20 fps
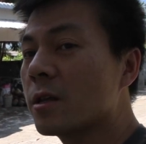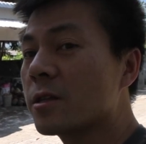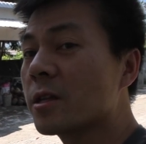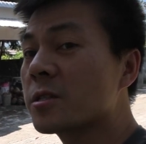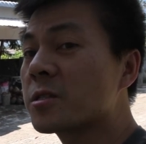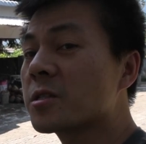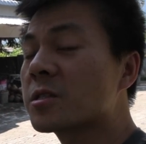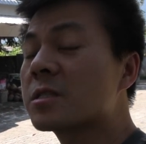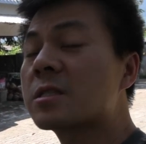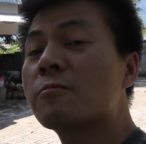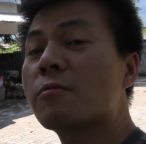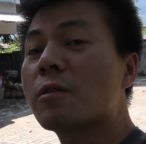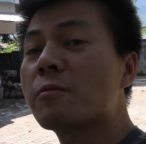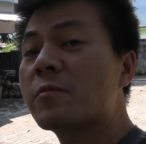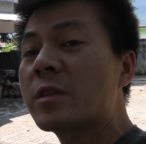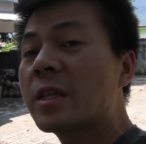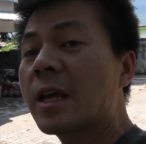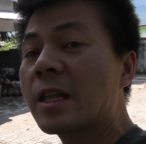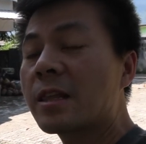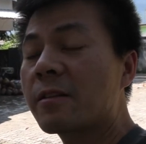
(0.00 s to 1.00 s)
This is the one
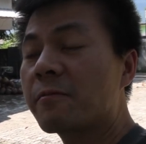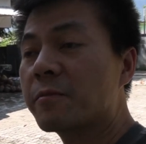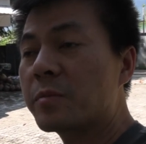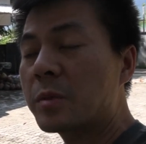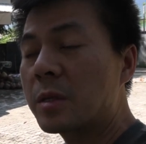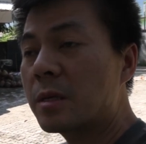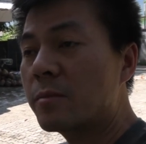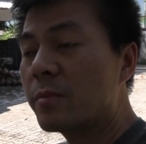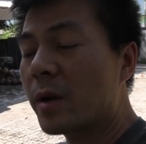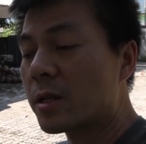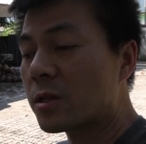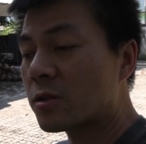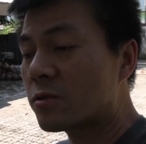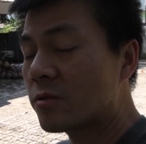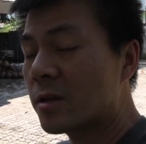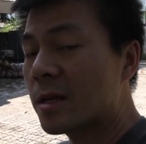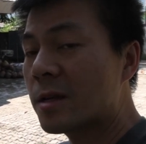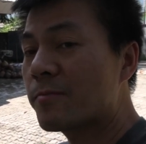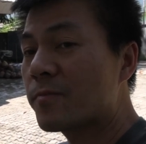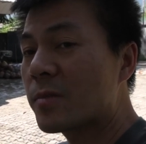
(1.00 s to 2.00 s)
with L F P
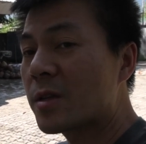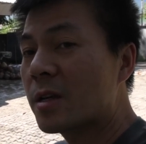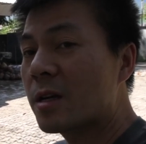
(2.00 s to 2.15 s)
battery.